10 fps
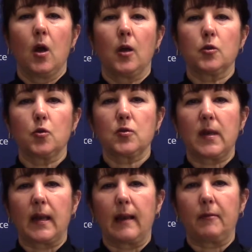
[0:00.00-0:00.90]
On Tuesday
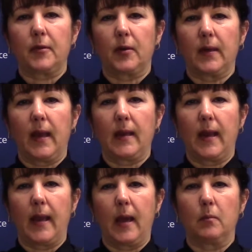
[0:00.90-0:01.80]
at 11:38
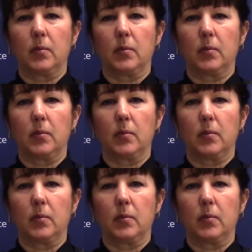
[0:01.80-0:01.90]
a.m.,